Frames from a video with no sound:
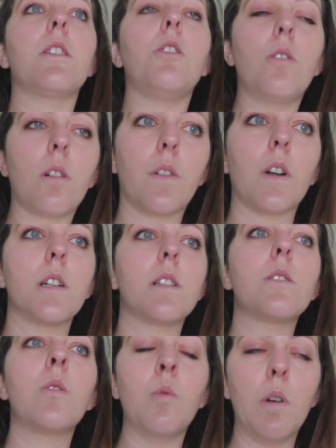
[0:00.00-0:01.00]
the
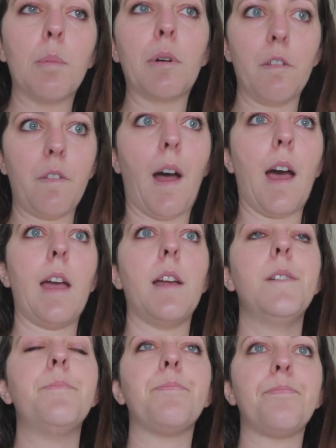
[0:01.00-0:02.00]
universe will
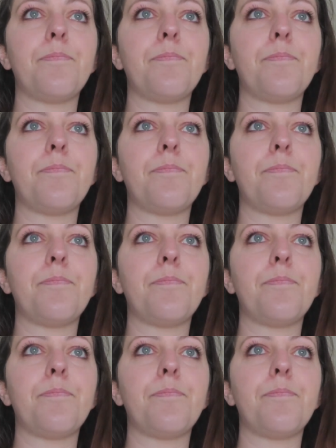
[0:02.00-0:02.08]
provide.